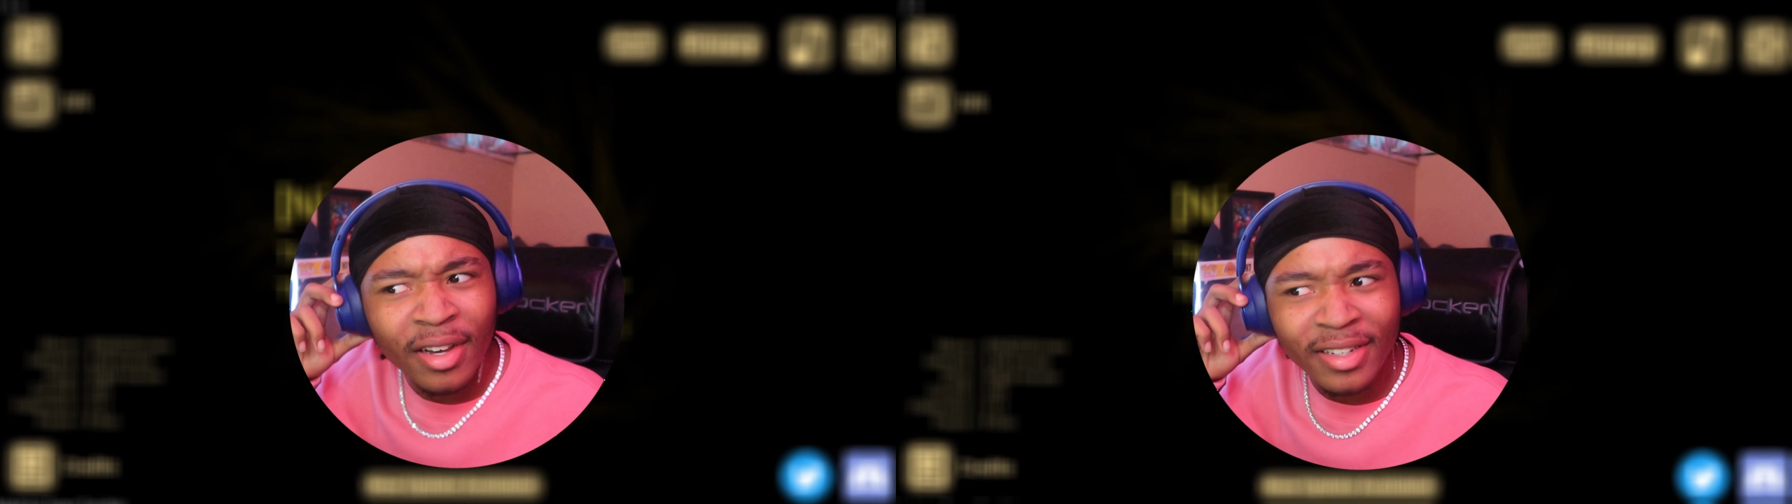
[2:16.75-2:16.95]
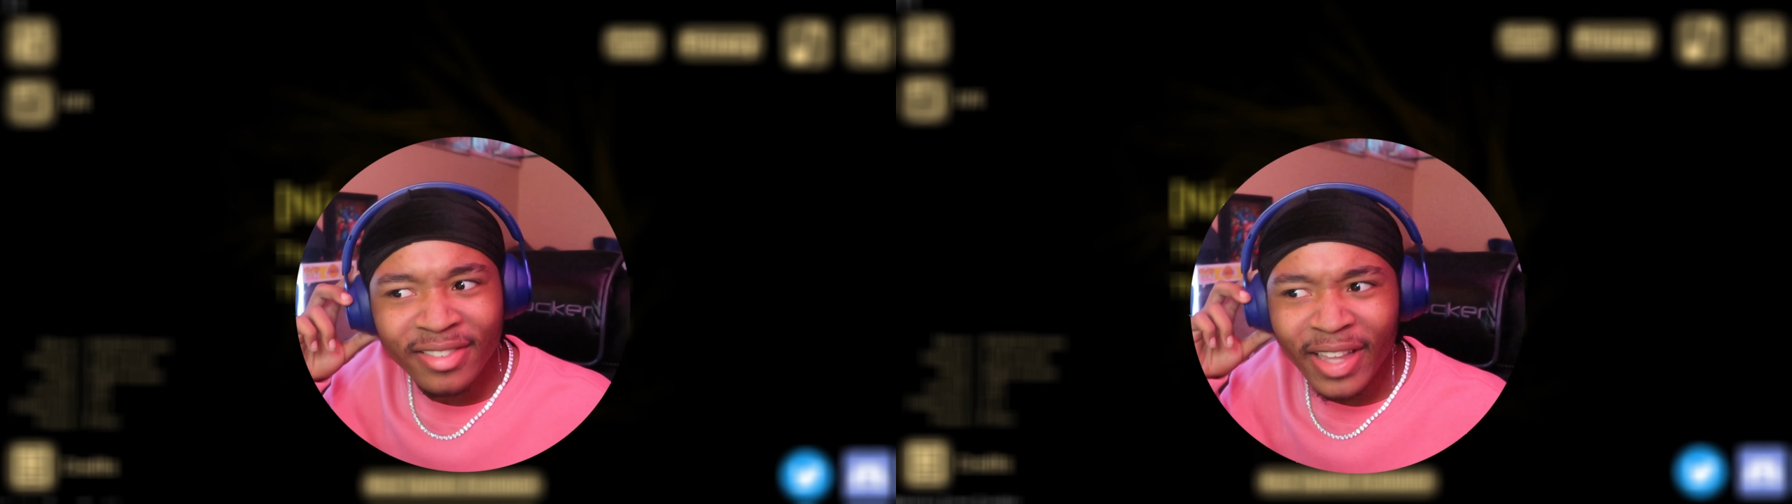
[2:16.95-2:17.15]

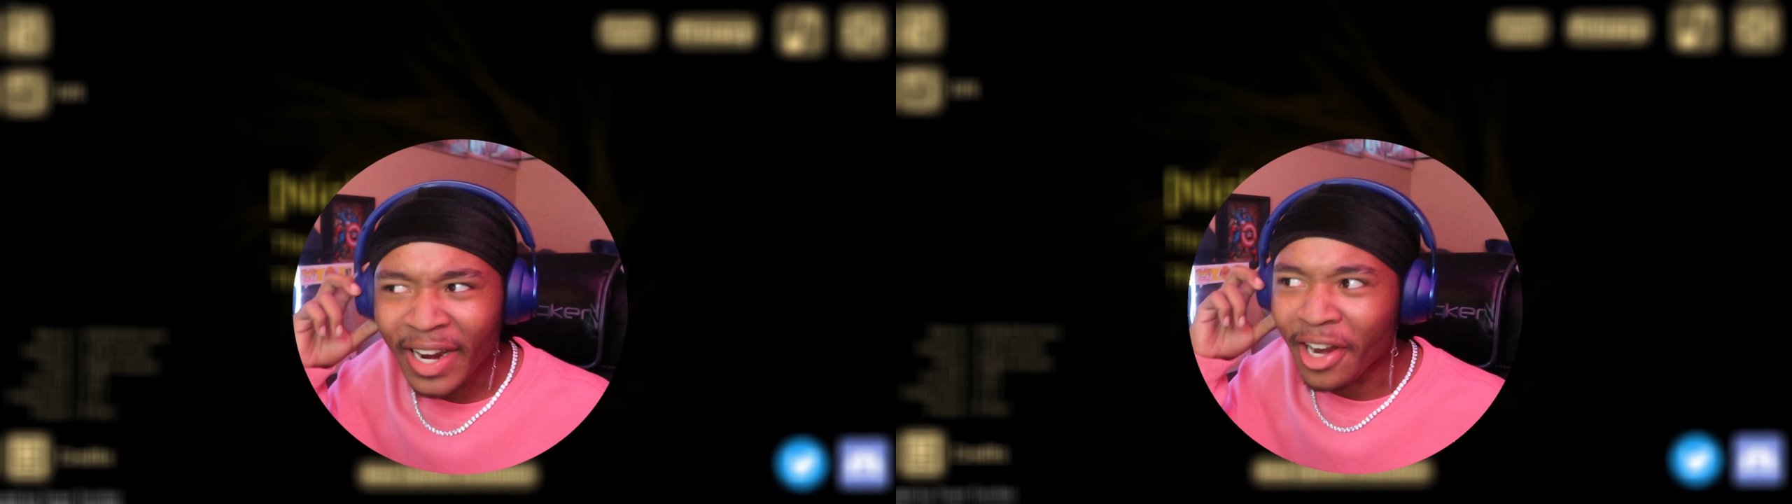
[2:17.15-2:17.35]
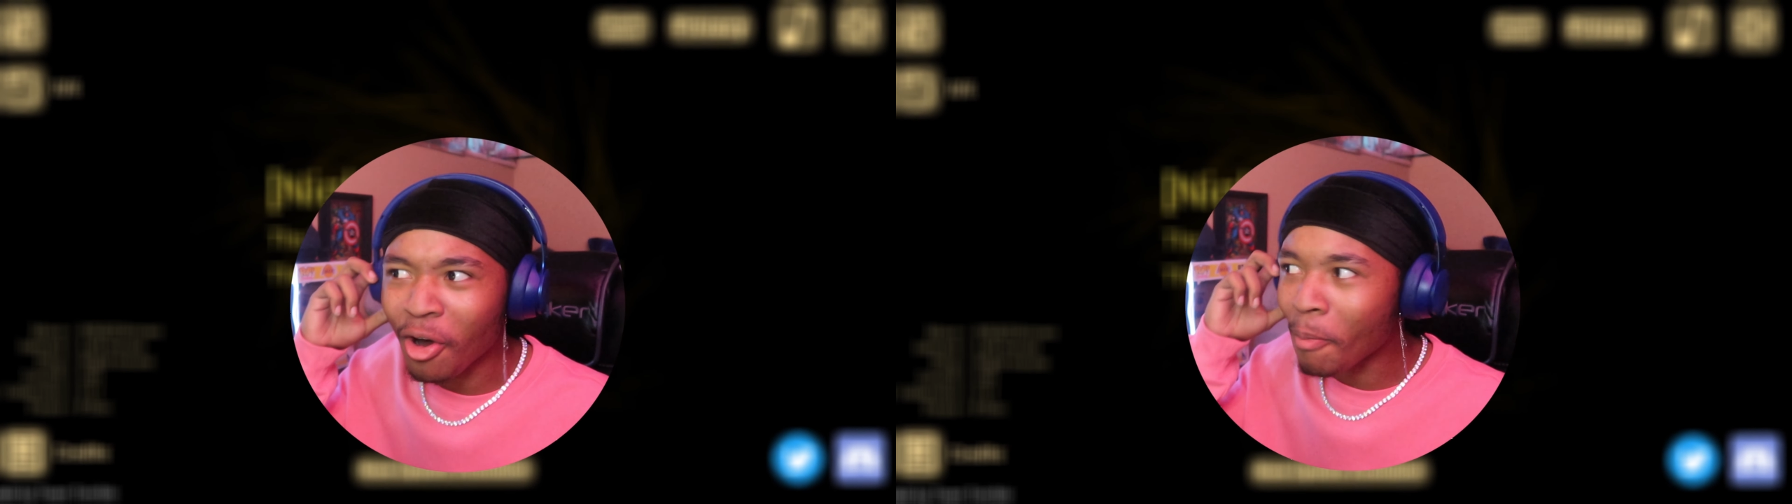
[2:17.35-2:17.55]
That
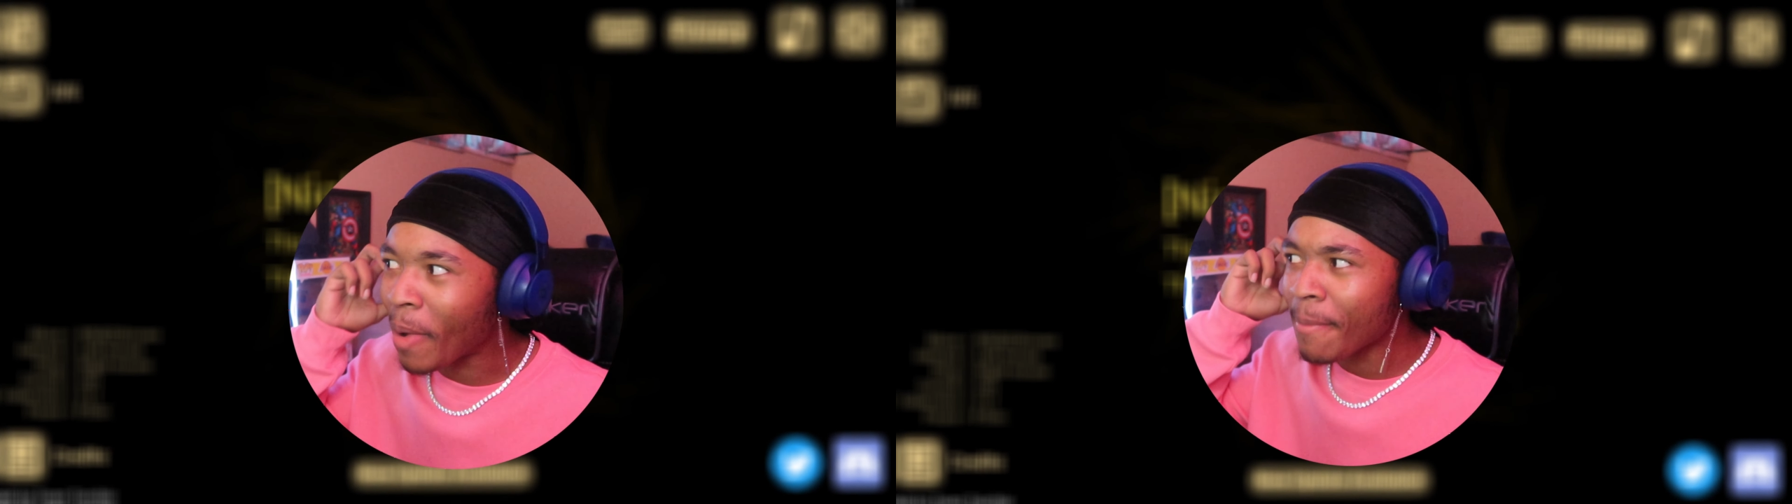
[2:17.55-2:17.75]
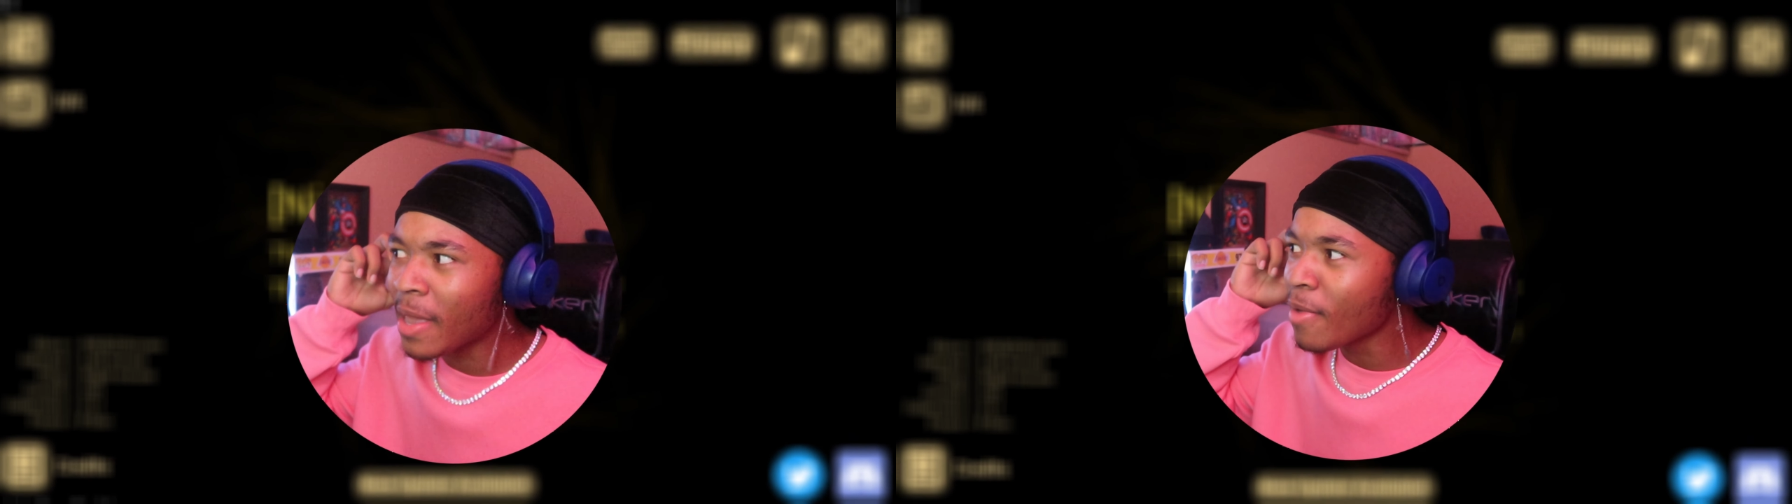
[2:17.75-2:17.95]
ain't no
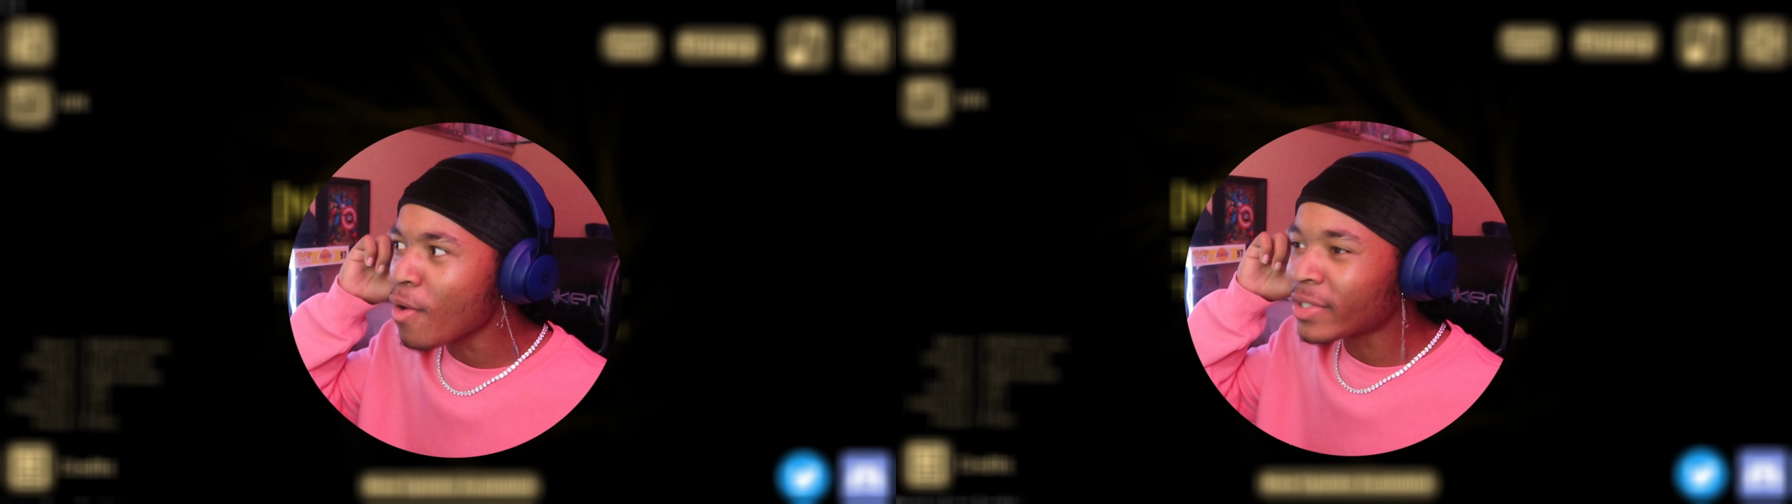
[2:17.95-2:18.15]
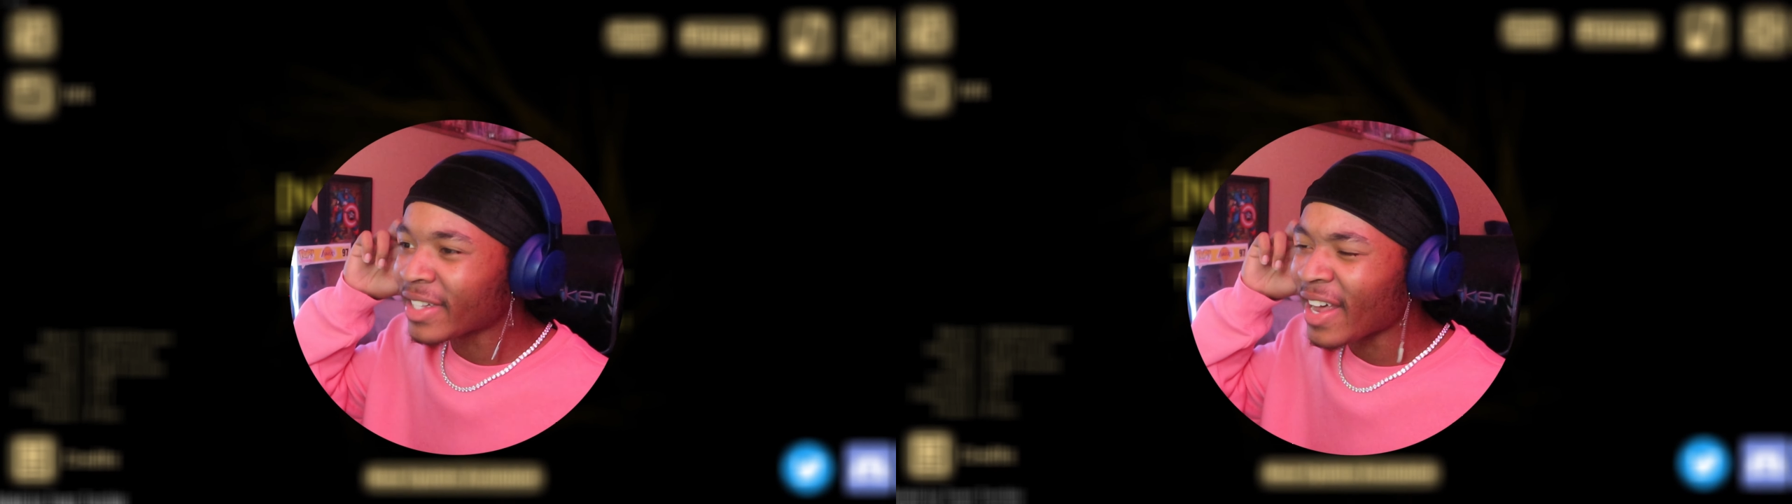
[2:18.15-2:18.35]
baby
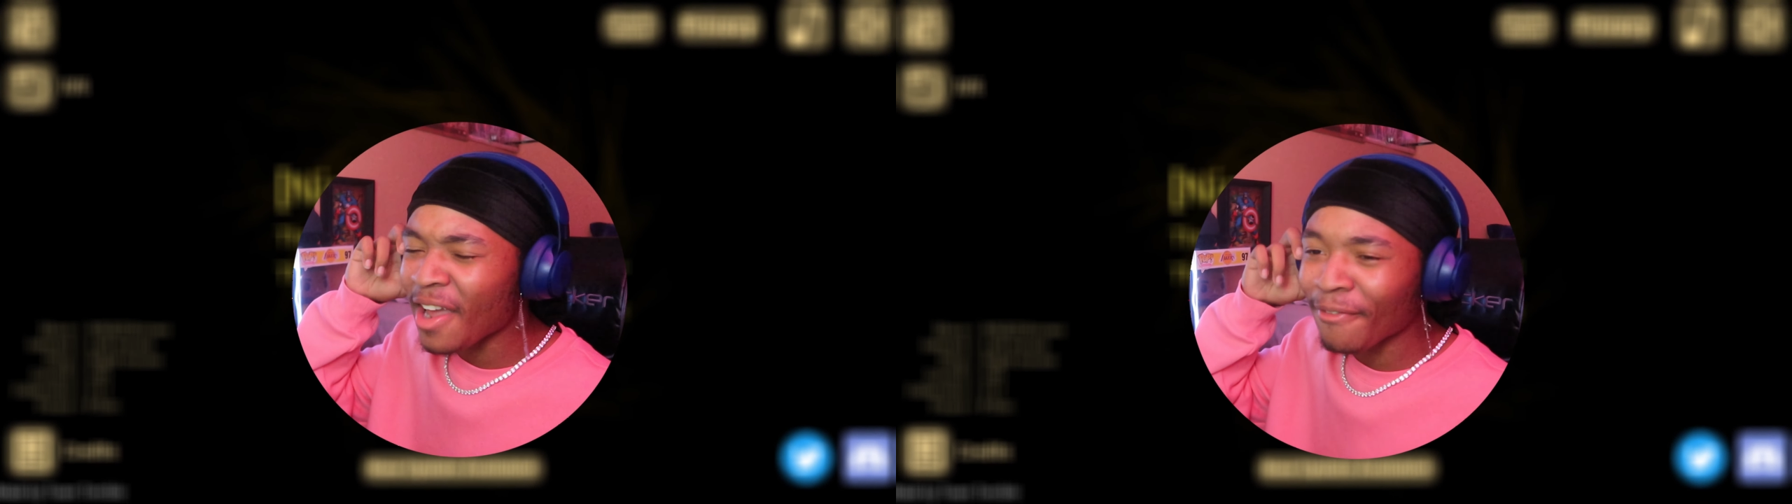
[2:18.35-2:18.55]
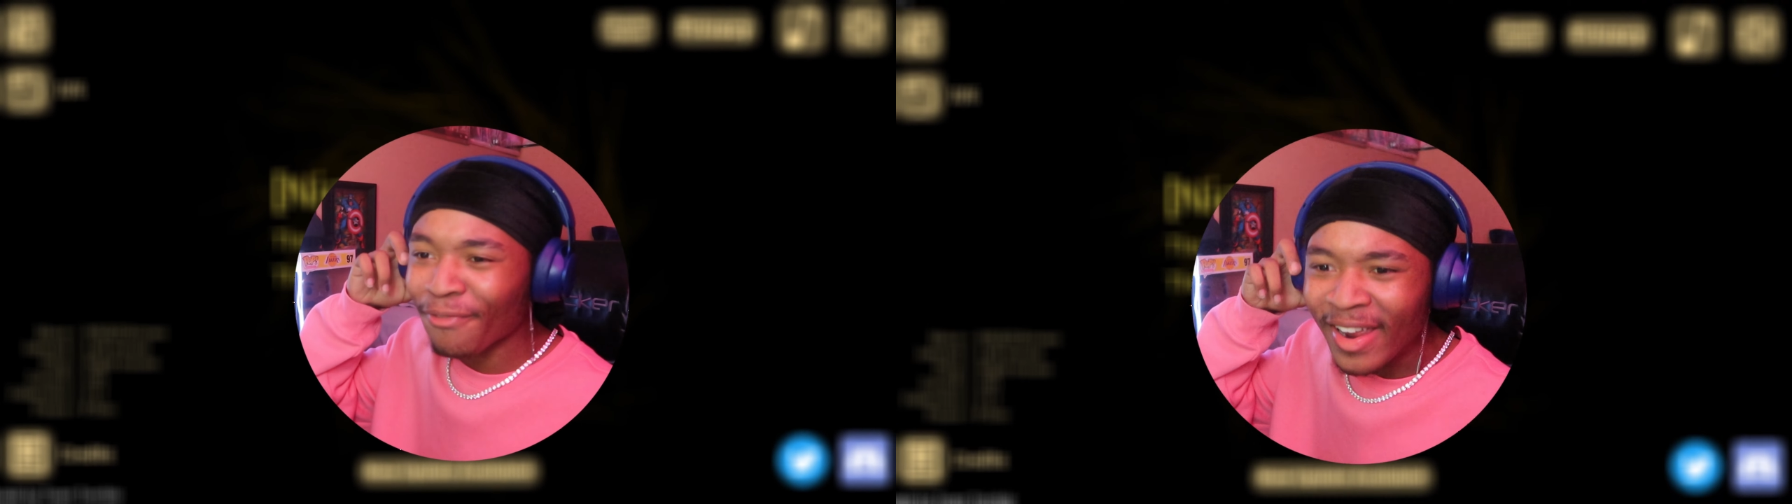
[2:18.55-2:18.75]
music. That
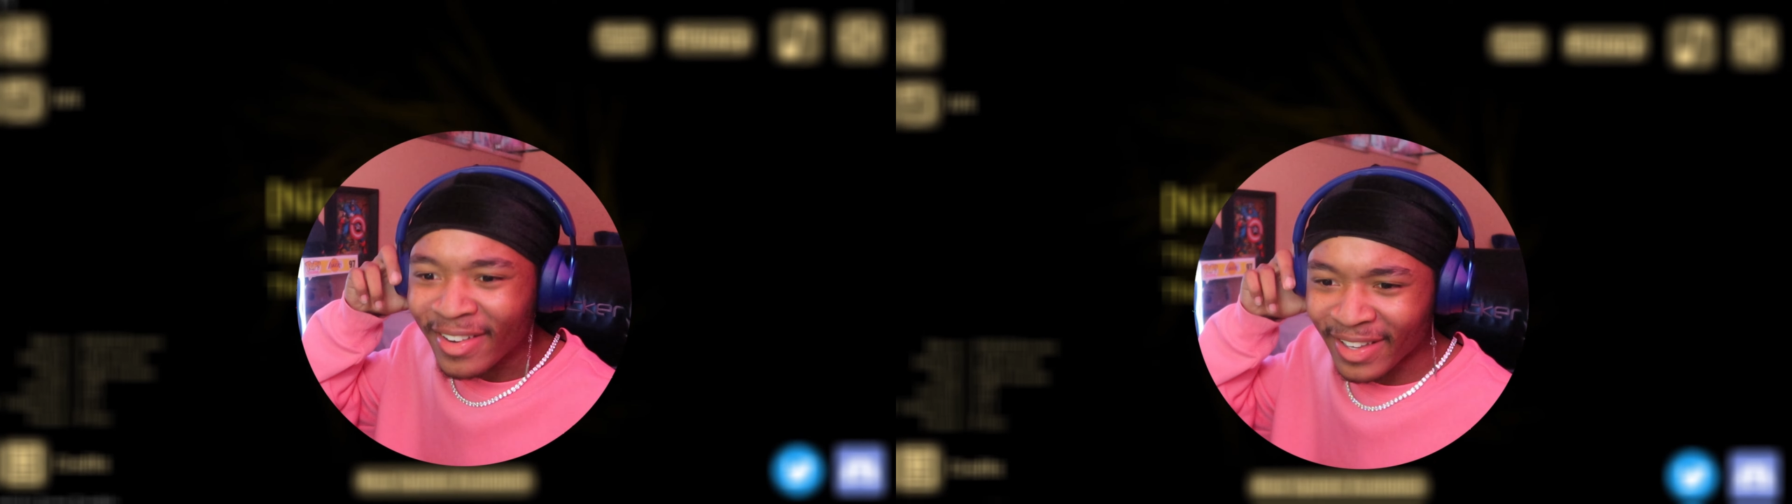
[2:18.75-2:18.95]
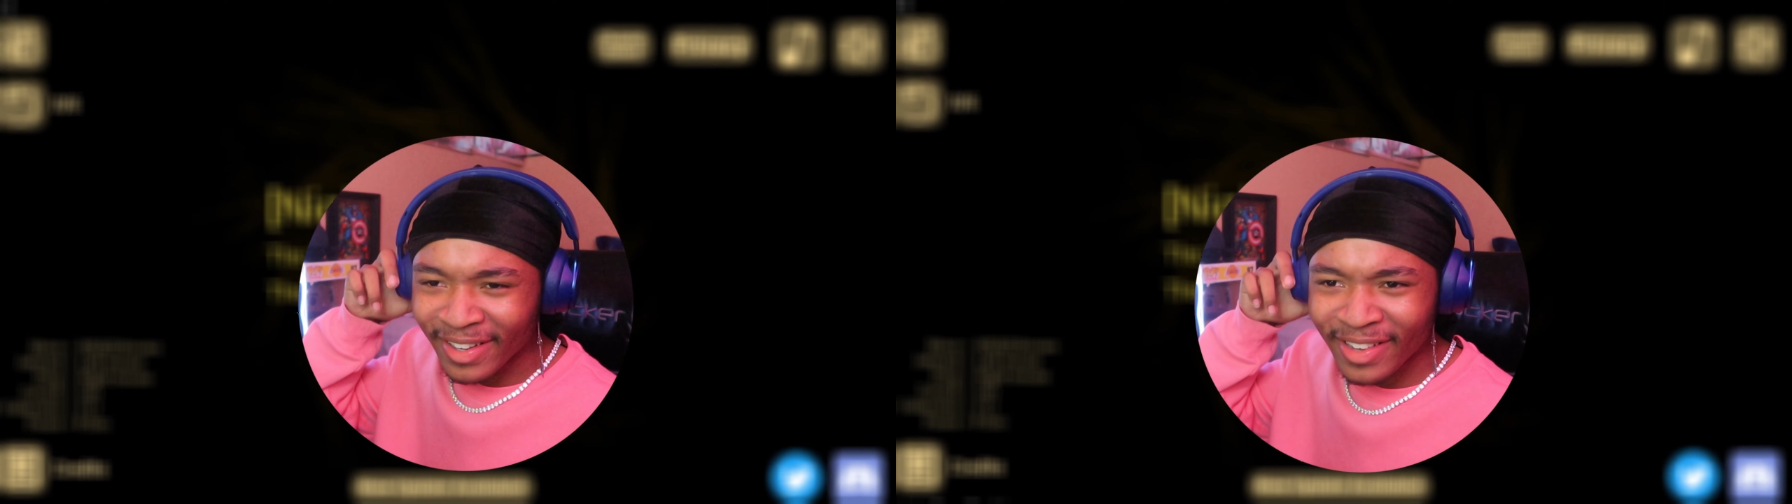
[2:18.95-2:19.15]
ain't friendly.